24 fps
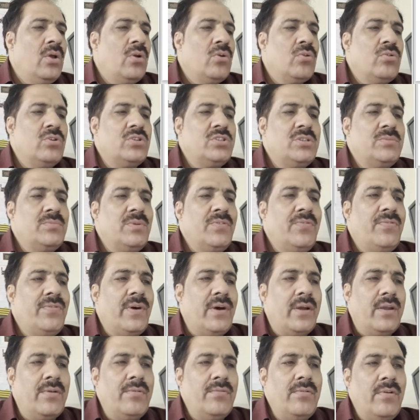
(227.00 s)
Question number
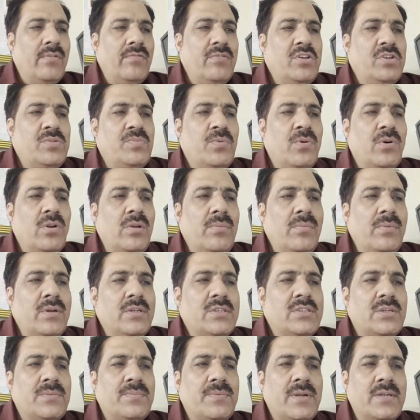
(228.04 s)
5, which
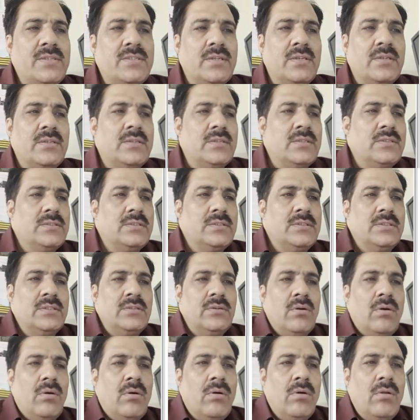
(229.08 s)
polymers are present
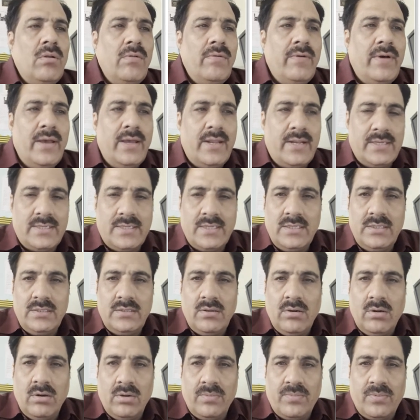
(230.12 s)
in all viruses,
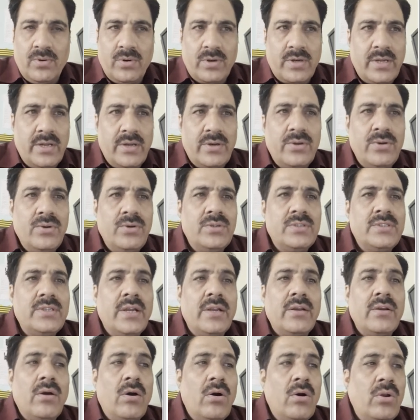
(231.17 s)
all prokaryotes
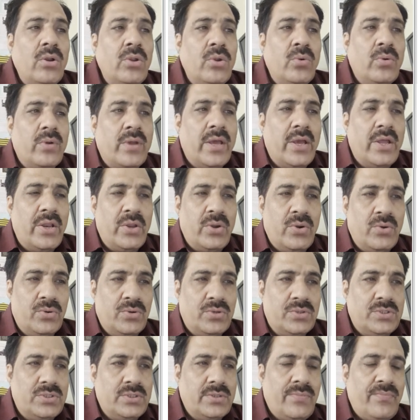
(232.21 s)
and all
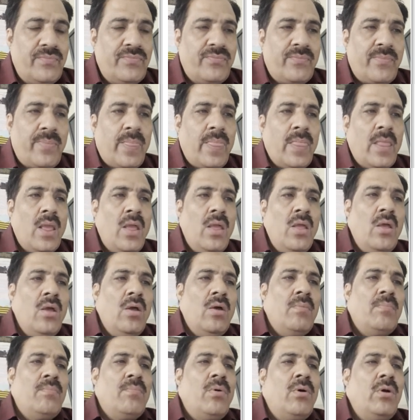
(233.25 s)
eukaryotes?
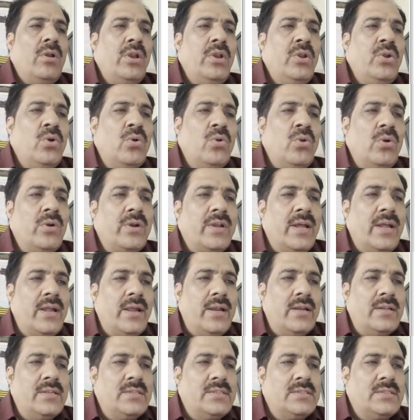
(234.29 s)

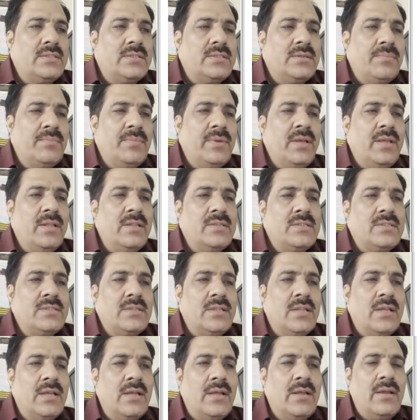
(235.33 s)
Polynucleotides
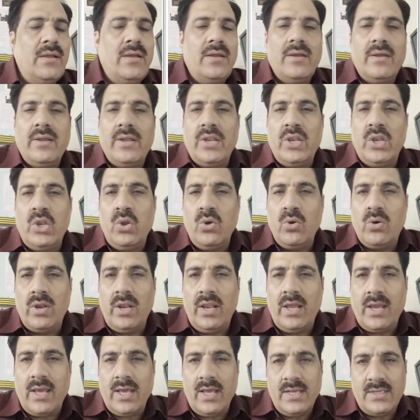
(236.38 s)
means the
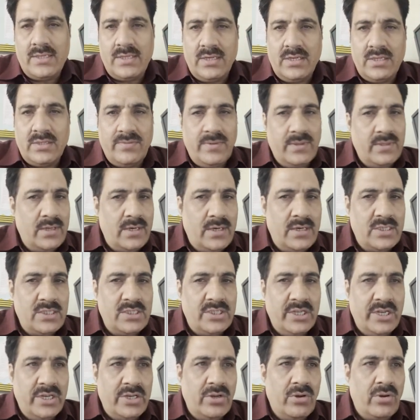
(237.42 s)
nucleic acids, whether it is
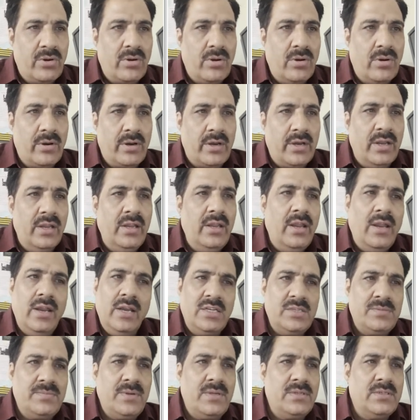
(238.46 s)
DNA or RNA,
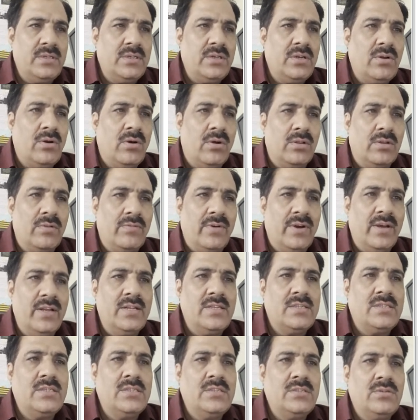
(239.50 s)
it's present in all the
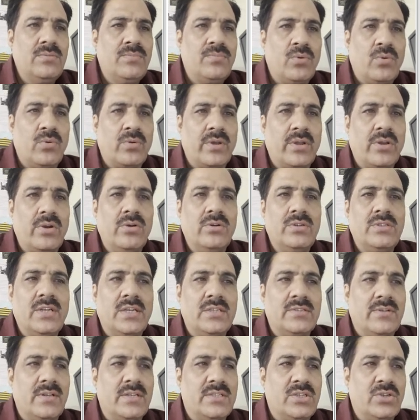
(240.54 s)
viruses, prokaryotes
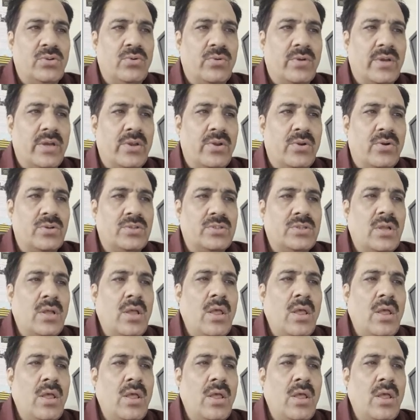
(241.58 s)
as well as the eukaryotes.